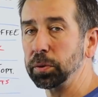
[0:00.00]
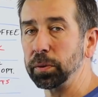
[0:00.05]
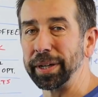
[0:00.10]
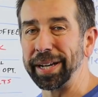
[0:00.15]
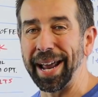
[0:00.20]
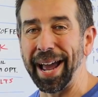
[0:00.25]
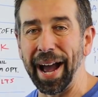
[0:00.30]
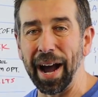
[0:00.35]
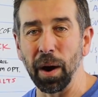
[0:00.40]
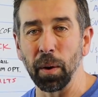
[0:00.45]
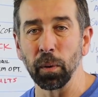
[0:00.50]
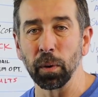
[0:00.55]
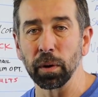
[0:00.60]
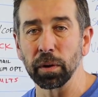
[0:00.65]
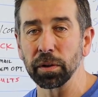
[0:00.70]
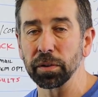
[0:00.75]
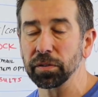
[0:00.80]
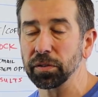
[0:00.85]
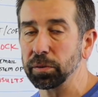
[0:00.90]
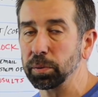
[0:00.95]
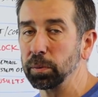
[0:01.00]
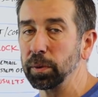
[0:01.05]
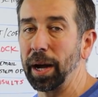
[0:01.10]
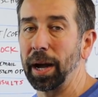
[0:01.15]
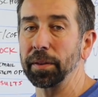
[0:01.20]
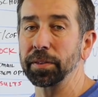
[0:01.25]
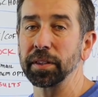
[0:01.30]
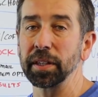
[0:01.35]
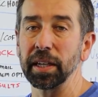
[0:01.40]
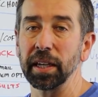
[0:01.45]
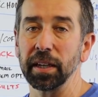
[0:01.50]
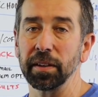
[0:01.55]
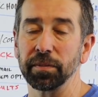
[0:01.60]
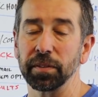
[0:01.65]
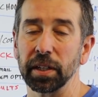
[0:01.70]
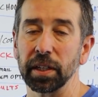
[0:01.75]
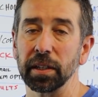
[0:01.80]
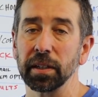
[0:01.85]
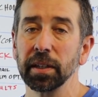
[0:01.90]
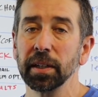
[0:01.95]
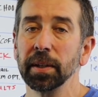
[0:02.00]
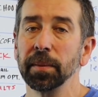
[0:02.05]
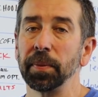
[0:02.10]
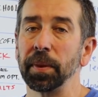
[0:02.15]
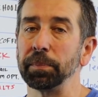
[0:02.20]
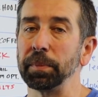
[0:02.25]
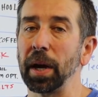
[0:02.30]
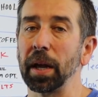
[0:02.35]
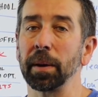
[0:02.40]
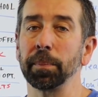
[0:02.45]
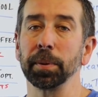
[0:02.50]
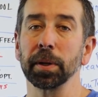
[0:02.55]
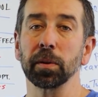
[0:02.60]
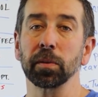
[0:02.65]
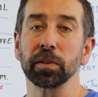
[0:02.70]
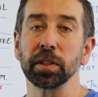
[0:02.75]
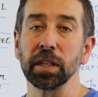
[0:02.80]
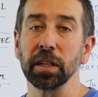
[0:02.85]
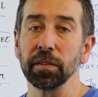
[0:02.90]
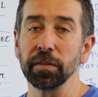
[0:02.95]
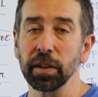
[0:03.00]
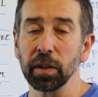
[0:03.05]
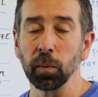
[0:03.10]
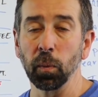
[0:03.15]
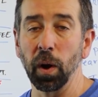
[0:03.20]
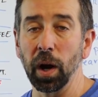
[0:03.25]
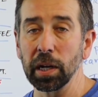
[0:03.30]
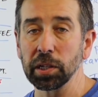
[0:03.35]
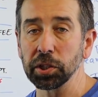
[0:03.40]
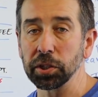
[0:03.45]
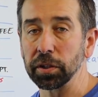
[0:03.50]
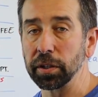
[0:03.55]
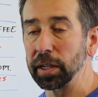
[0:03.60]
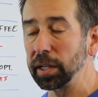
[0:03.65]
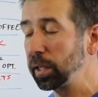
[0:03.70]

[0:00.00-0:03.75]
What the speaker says: to an hour throughout the evening. I'm not a big TV watcher